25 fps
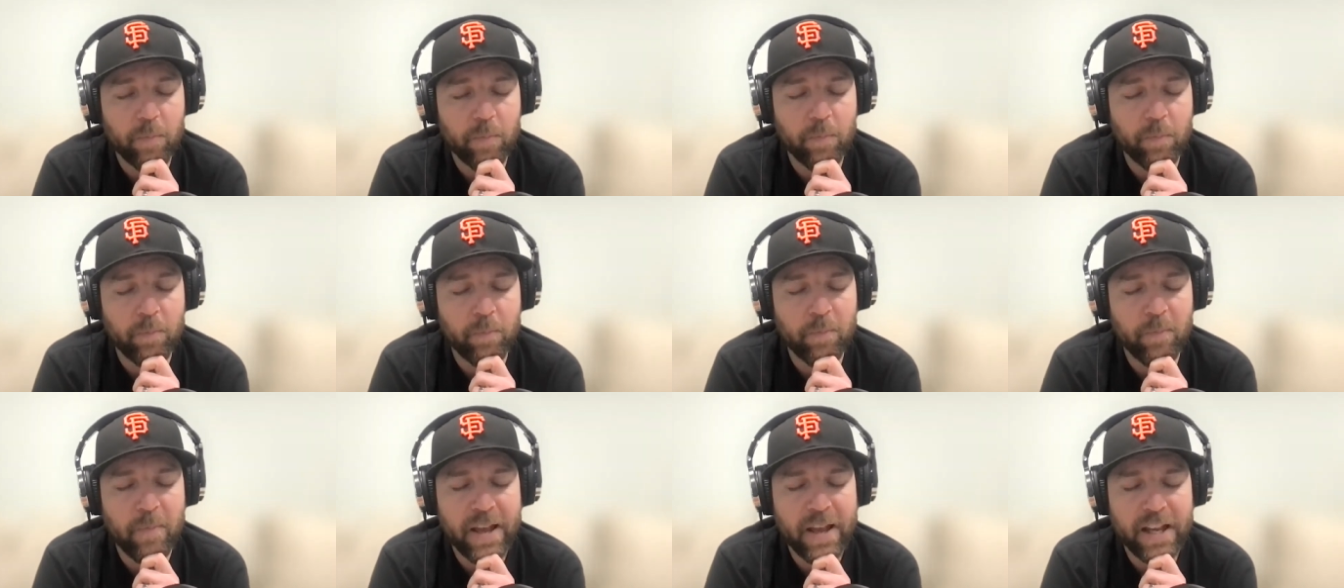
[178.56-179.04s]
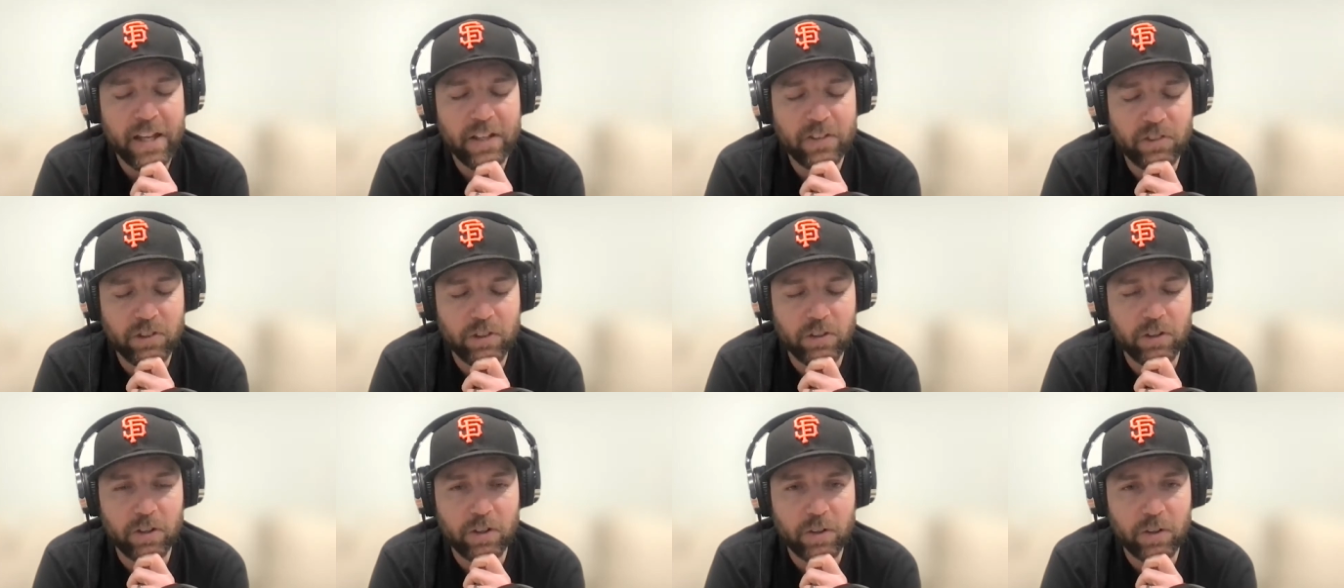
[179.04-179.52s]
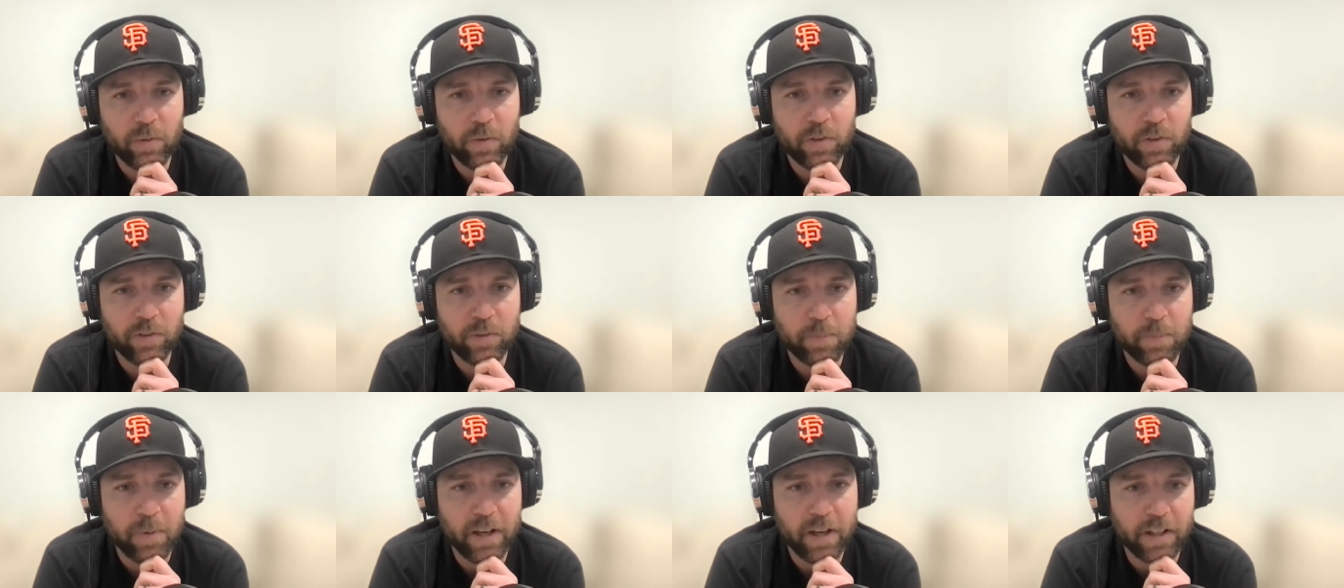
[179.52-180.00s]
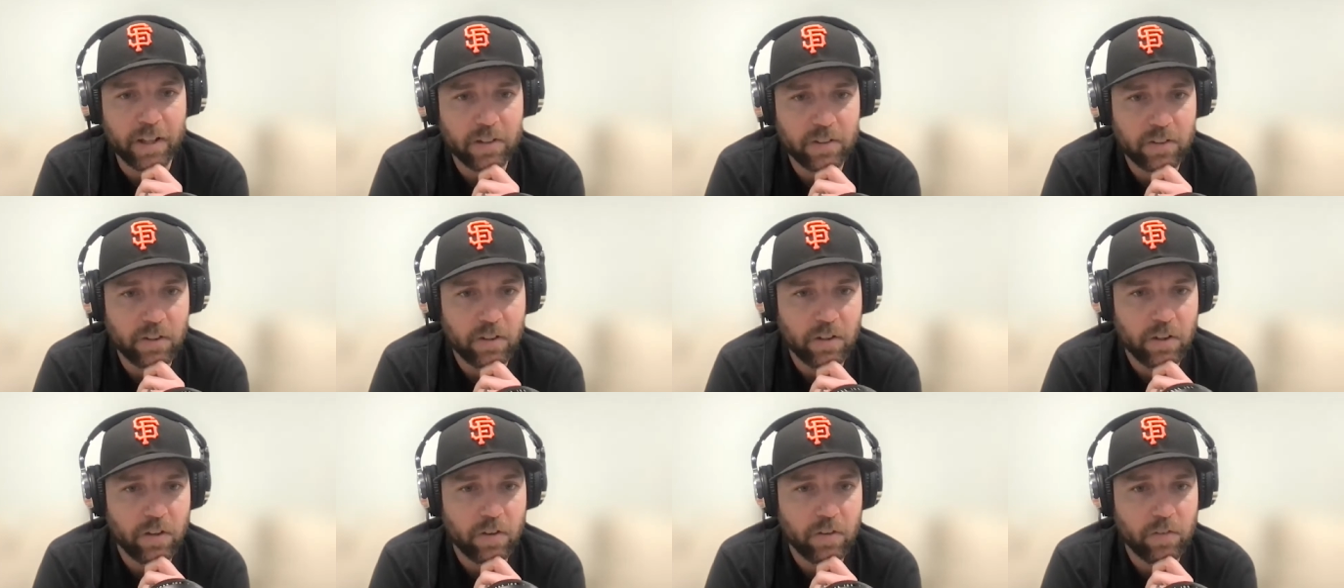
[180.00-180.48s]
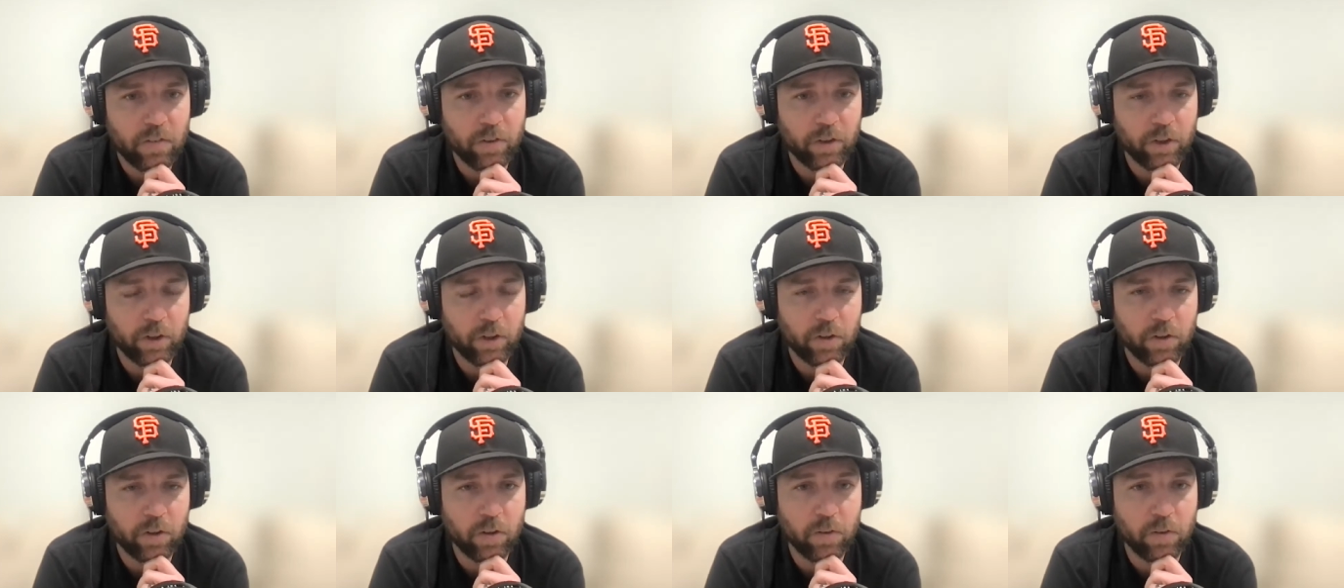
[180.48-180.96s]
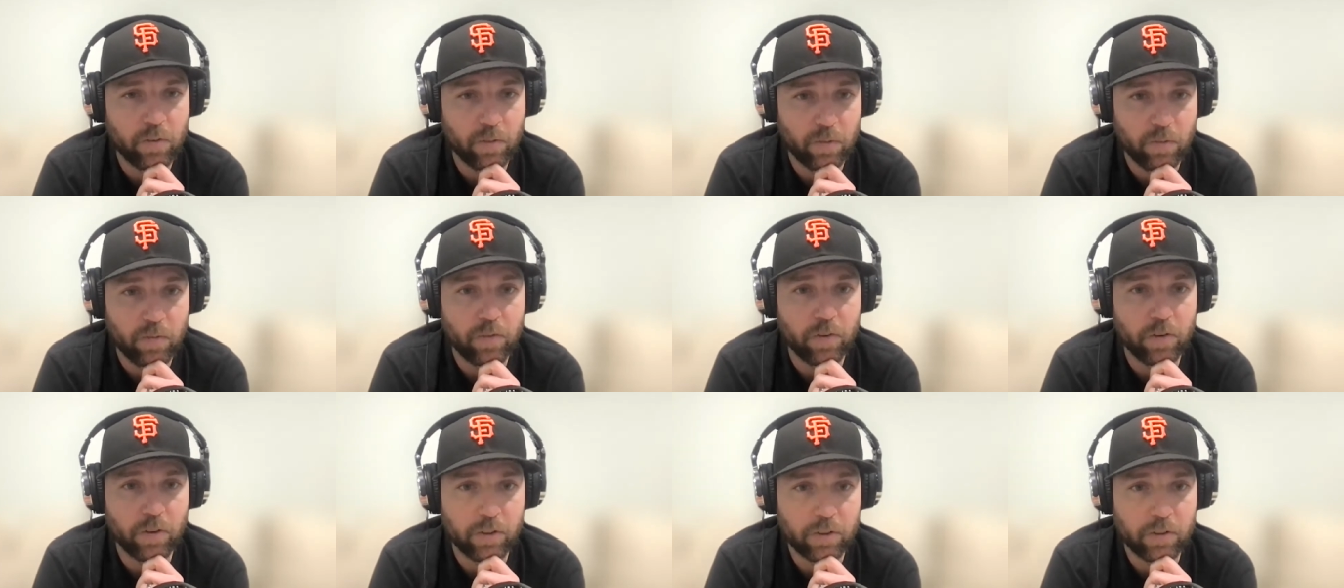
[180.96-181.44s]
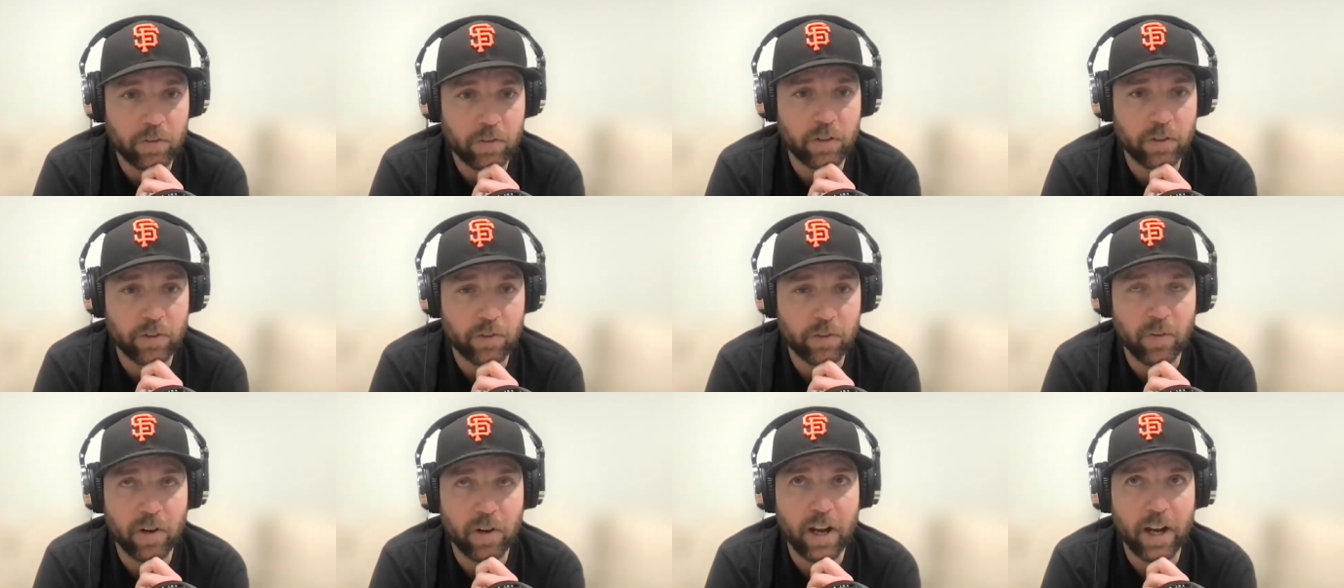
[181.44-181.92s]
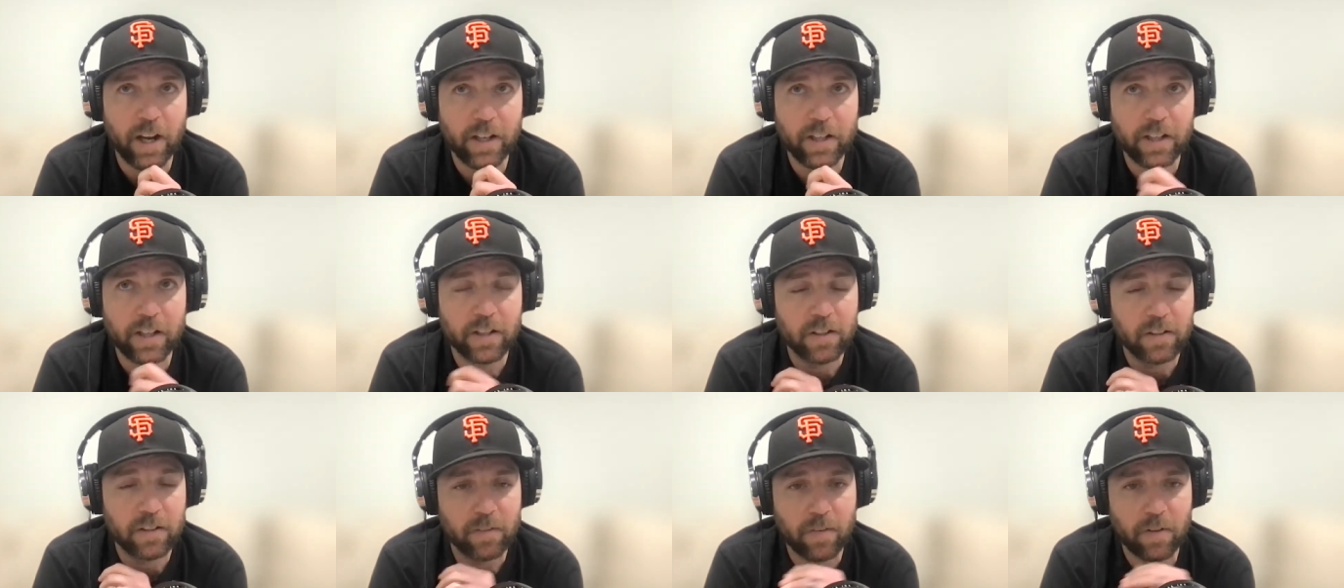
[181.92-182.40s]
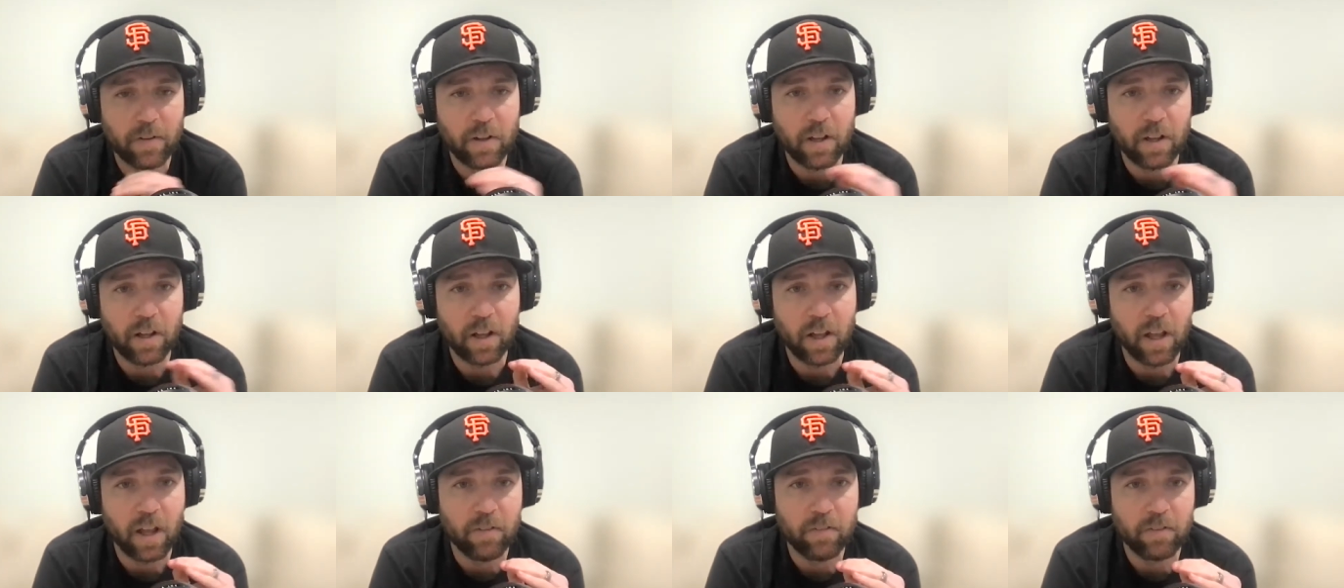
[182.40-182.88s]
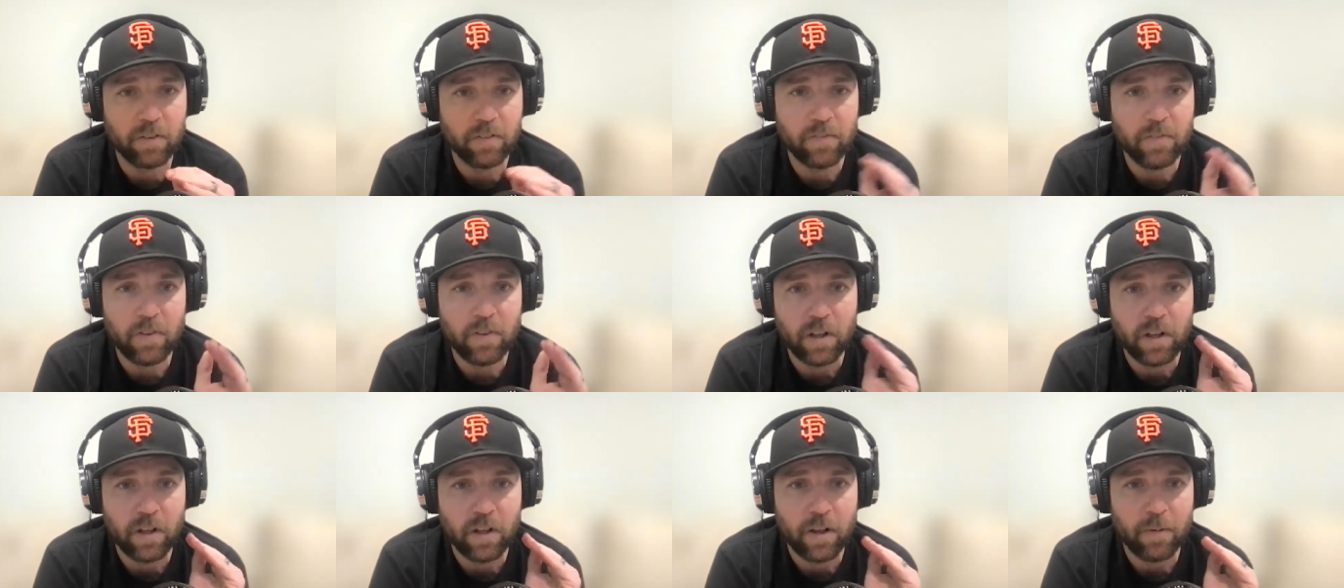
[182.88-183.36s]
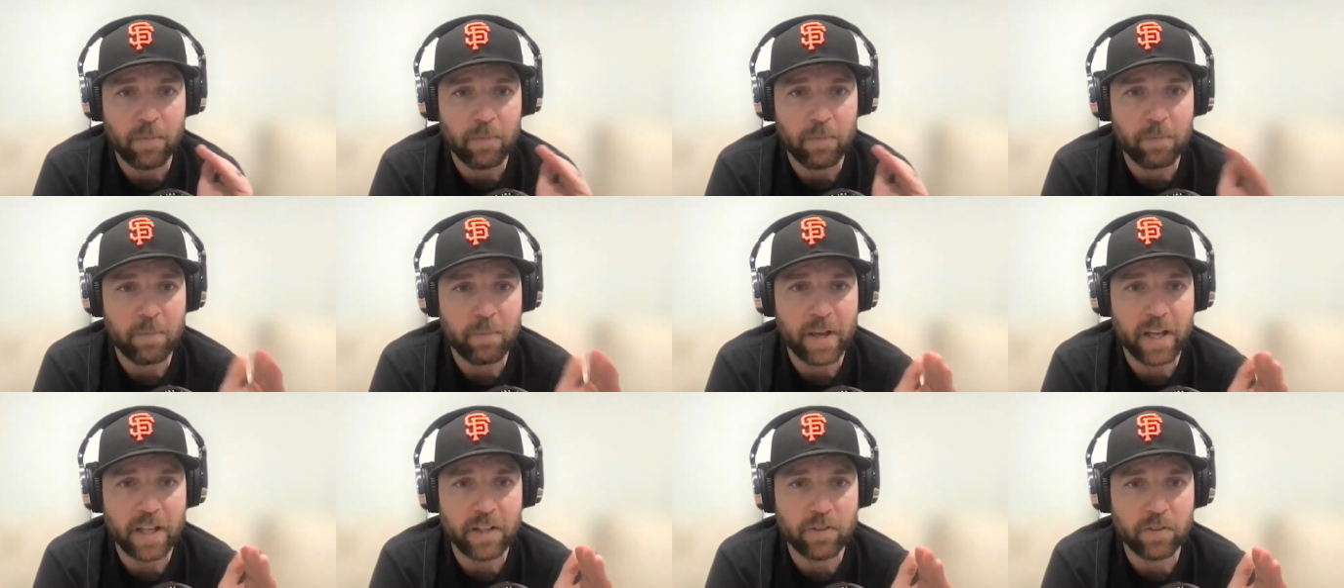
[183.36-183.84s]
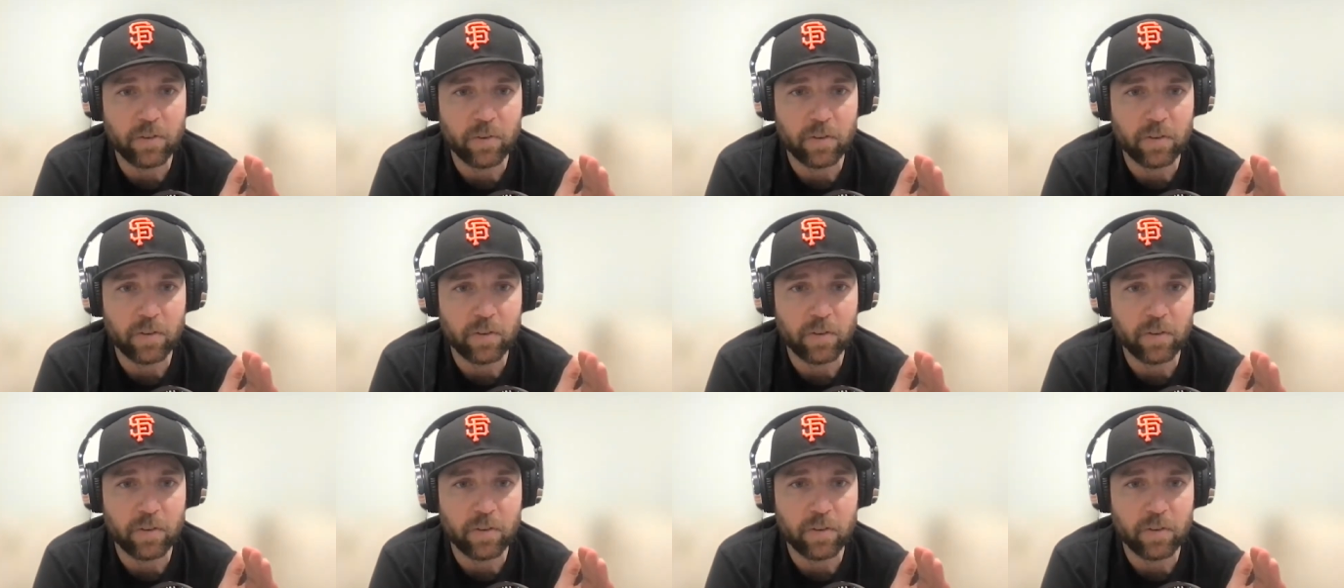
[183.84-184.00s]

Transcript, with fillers: major respect for for Chris Rock. Love him, major